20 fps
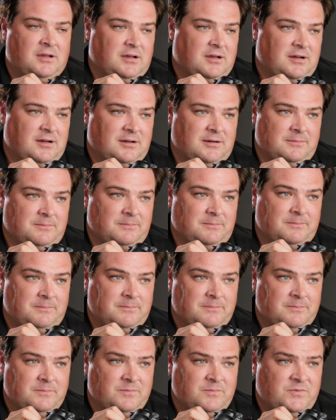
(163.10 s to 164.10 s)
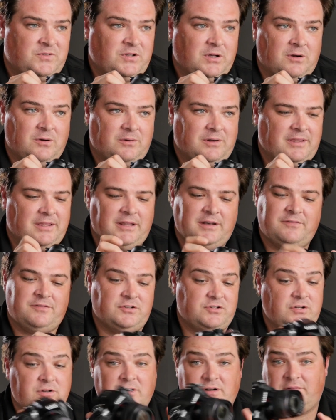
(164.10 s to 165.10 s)
And then if
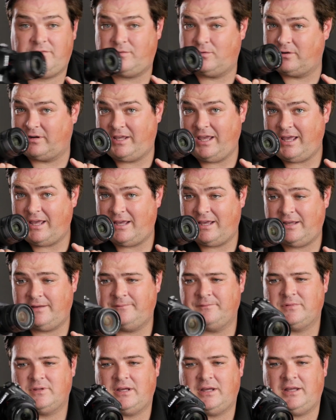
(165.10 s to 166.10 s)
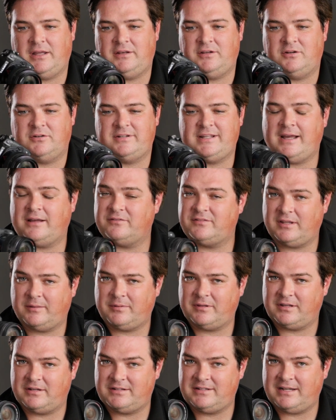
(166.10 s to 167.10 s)
you shoot it at 4K and you're
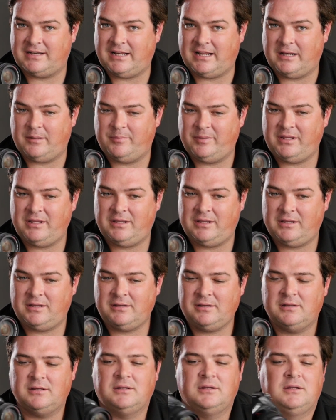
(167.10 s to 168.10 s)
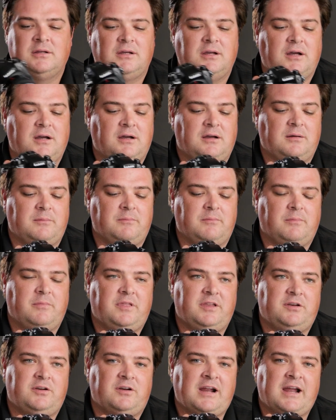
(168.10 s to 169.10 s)
downsampling to 1080p,
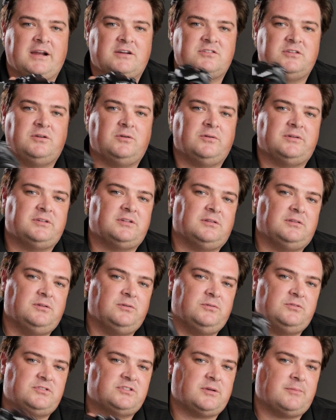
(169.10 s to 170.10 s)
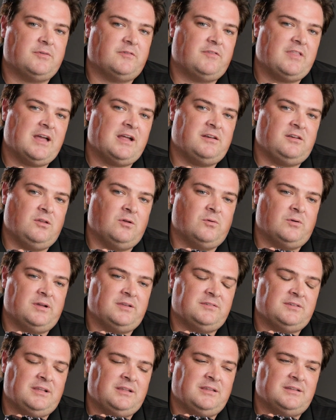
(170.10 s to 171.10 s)
then you're actually going to lose some of that
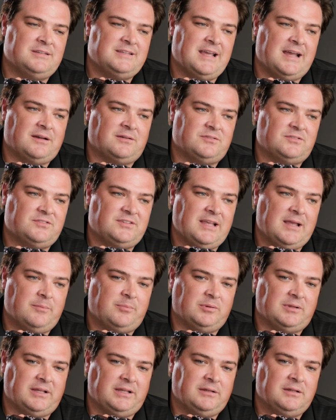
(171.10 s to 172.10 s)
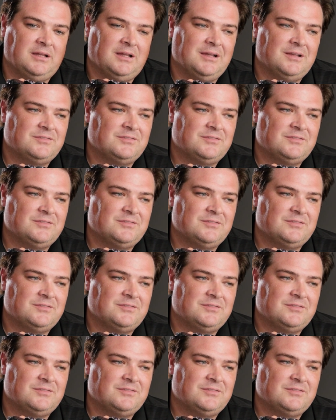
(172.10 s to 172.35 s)
noise in the downsampling.